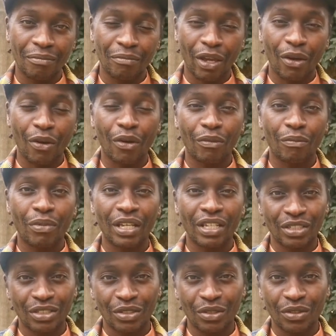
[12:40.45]
May God
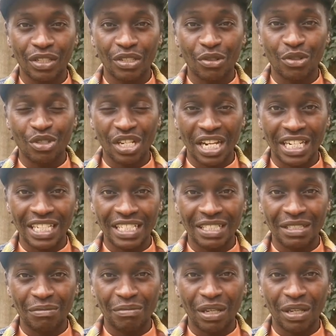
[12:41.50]
bless you in your journeys.